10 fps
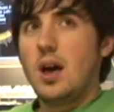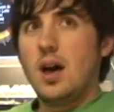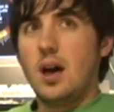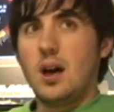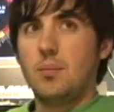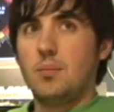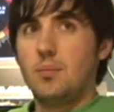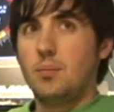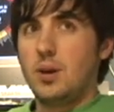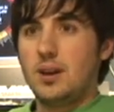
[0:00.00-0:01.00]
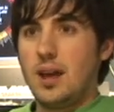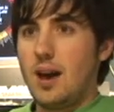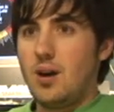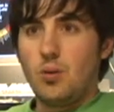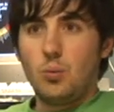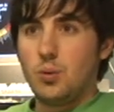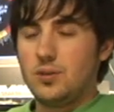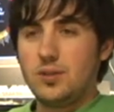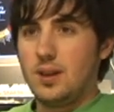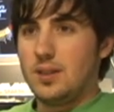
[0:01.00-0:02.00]
But now we're
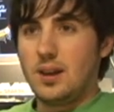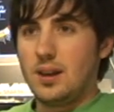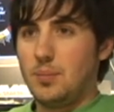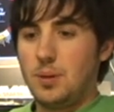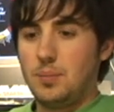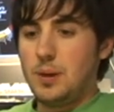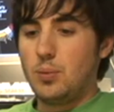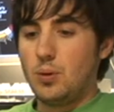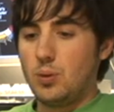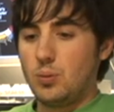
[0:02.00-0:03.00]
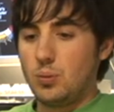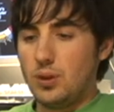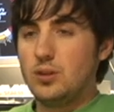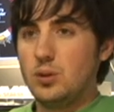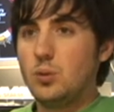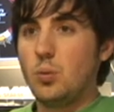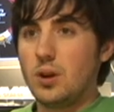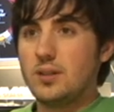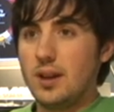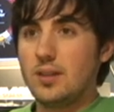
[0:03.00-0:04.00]
seeing that, I mean, people really do
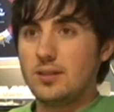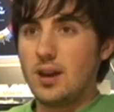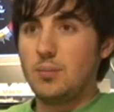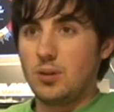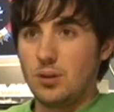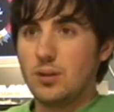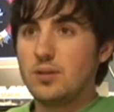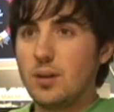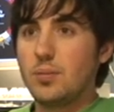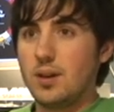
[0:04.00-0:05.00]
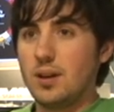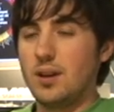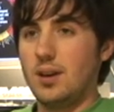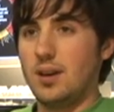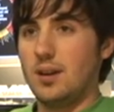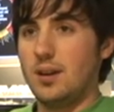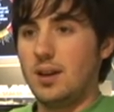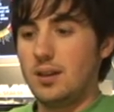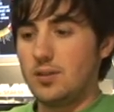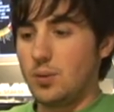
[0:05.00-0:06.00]
want to take the time to learn something, and
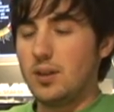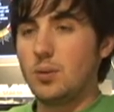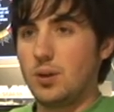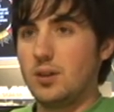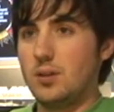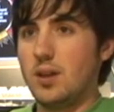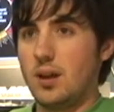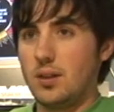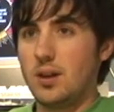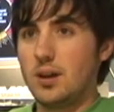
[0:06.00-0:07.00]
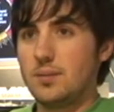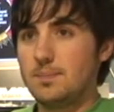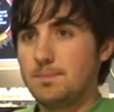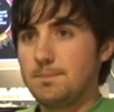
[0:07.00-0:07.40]
it's great that we can do that online.